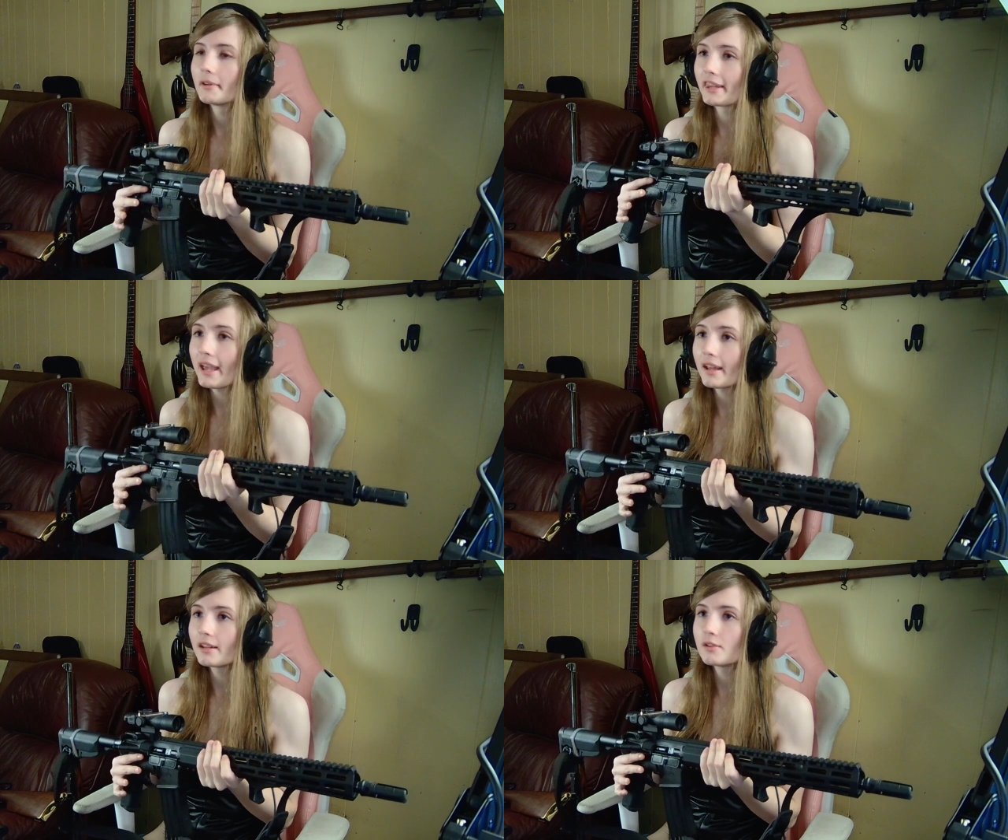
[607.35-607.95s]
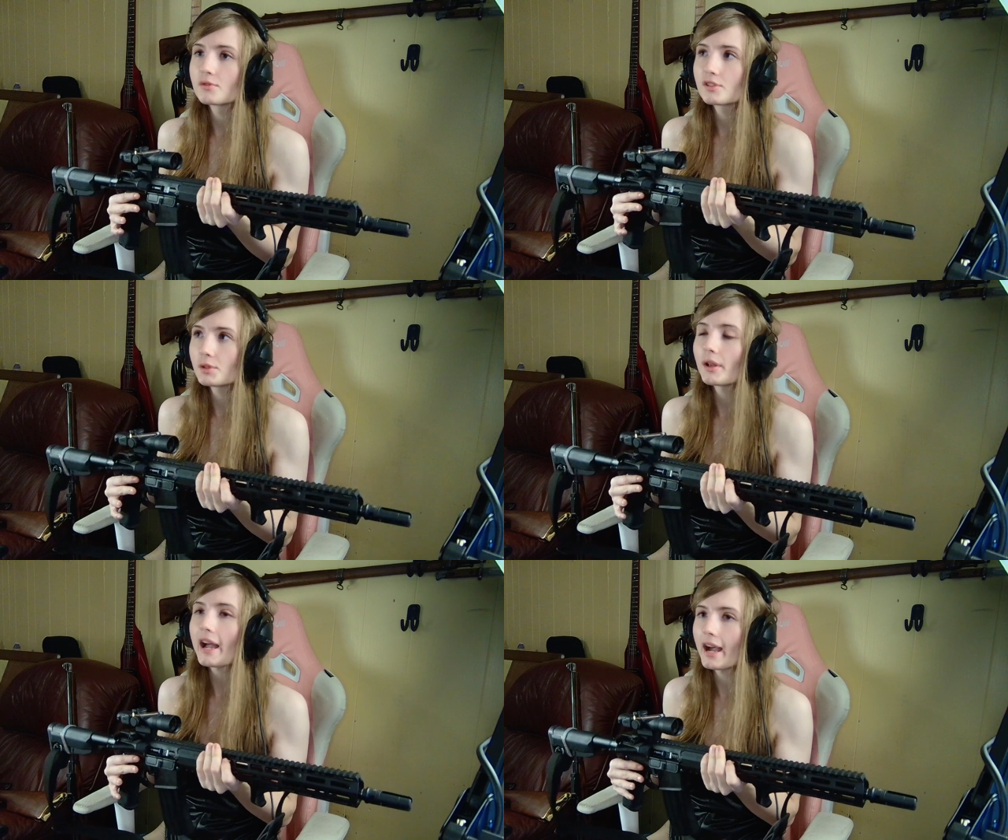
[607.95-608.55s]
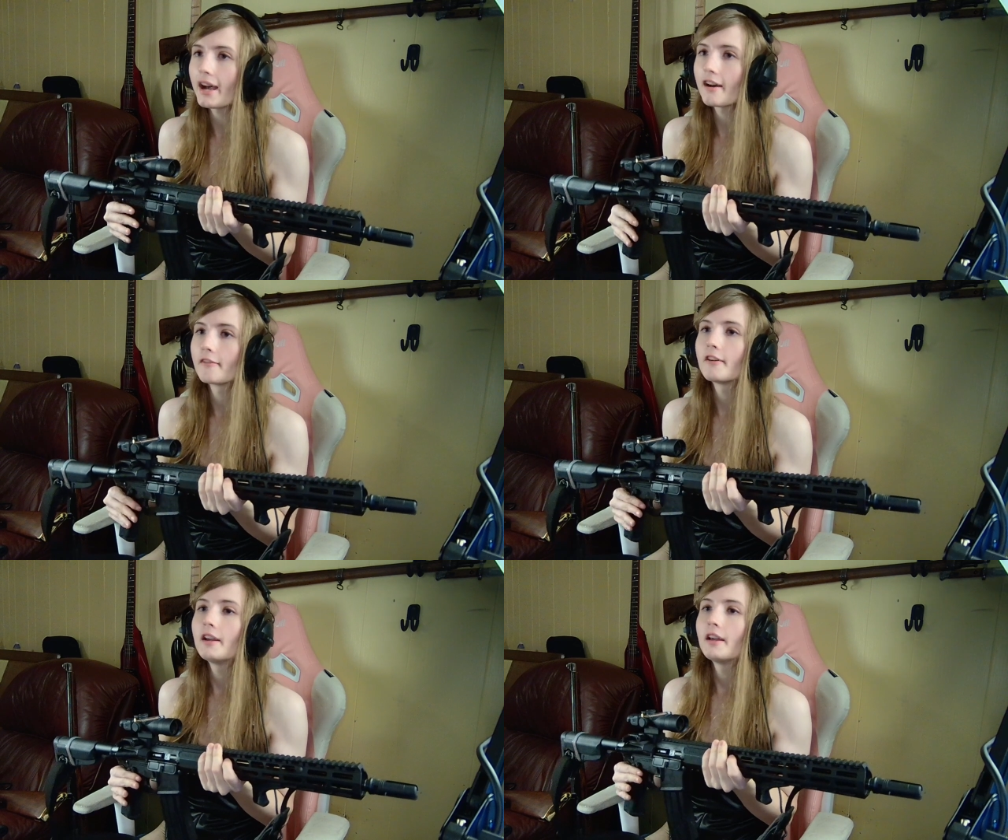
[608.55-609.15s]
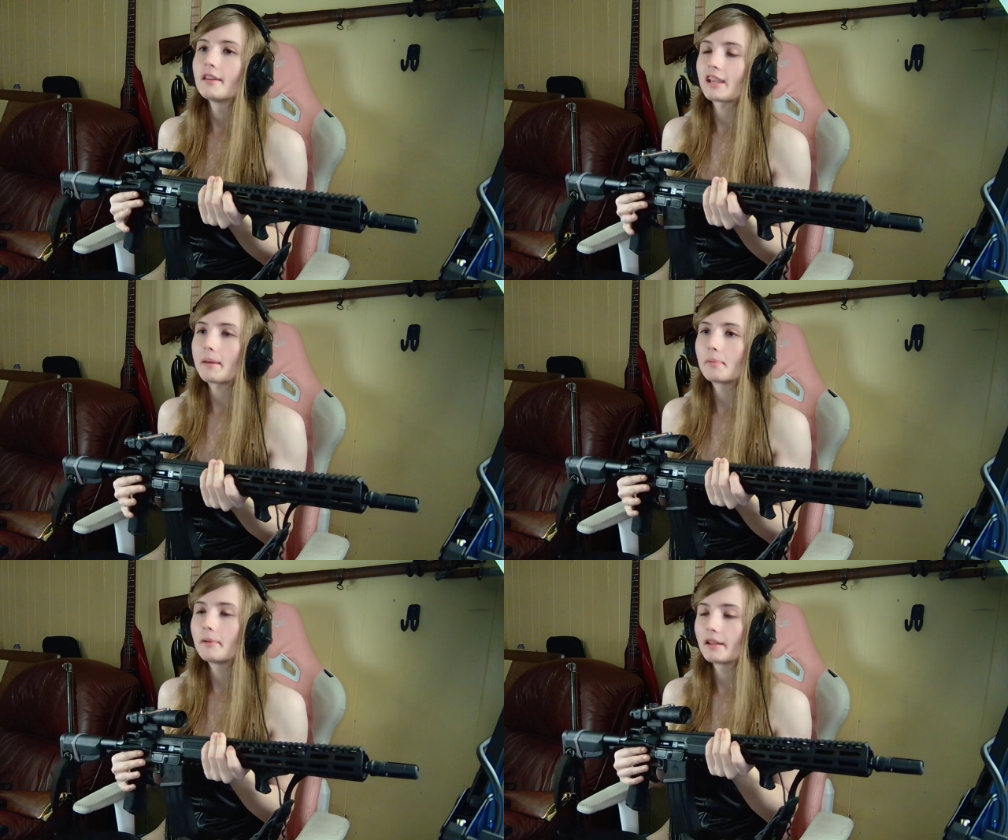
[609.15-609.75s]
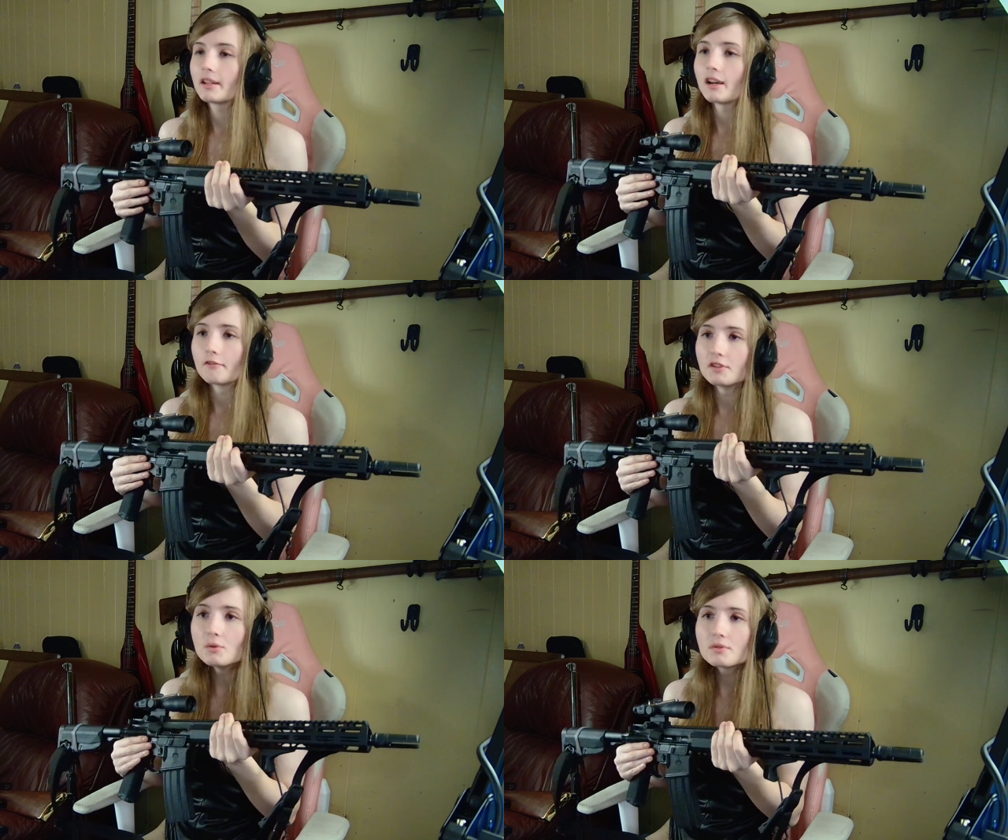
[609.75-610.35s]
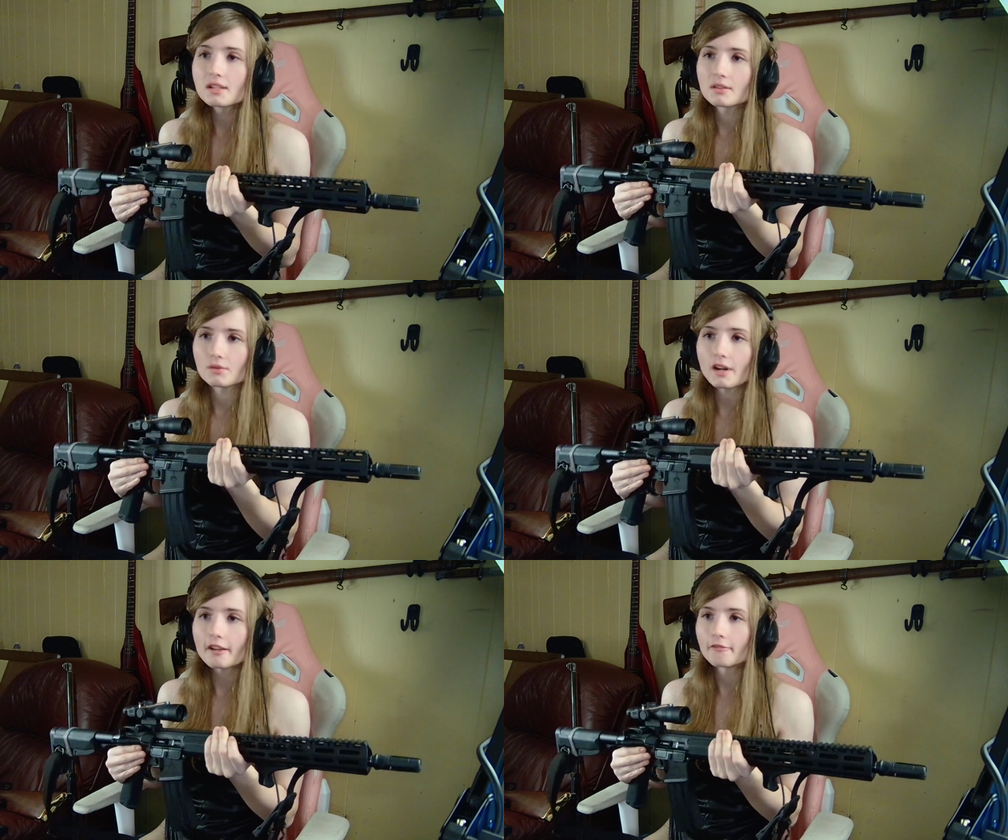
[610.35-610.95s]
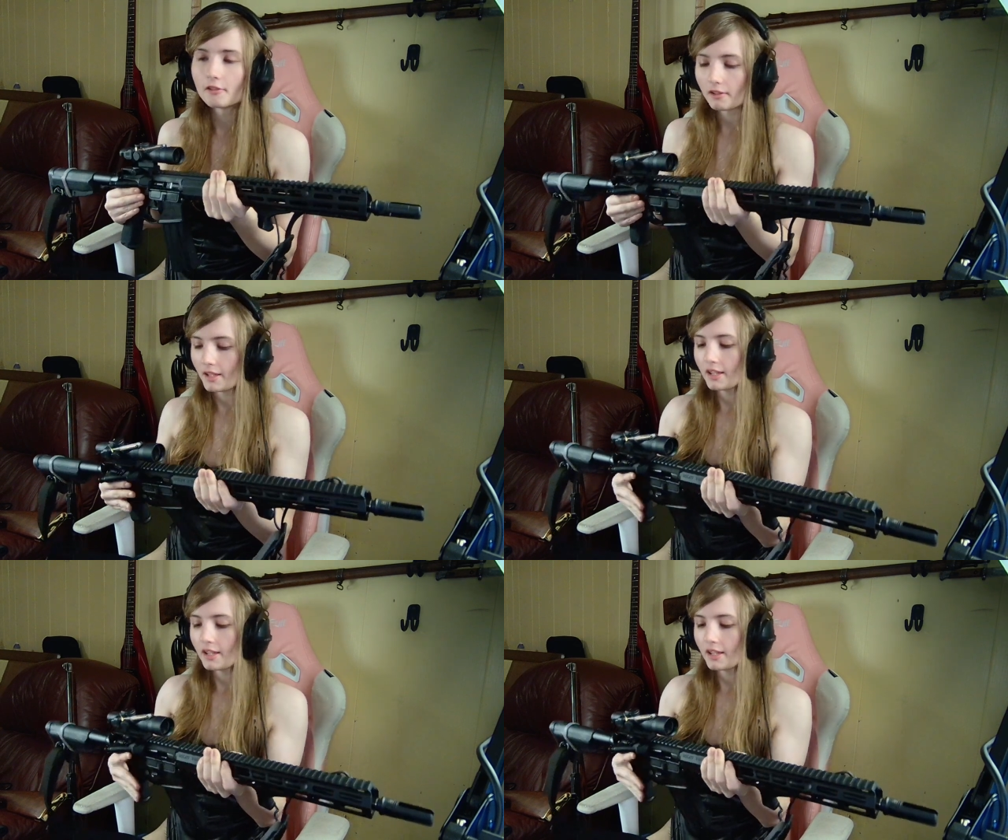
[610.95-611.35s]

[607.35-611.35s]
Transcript: but then you still have the capability of using the rifle.